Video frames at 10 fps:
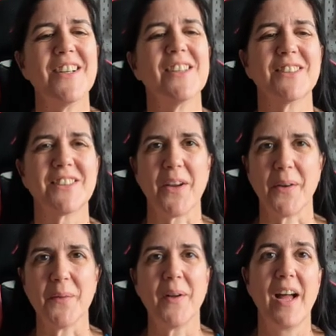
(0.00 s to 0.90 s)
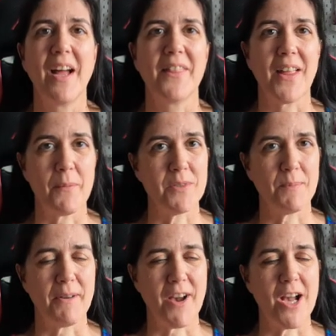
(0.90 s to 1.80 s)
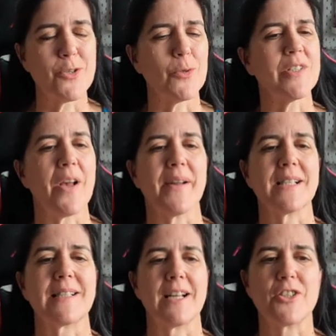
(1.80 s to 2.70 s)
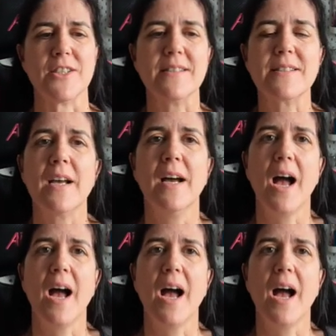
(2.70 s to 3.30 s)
So that was my virtual sewing sessions.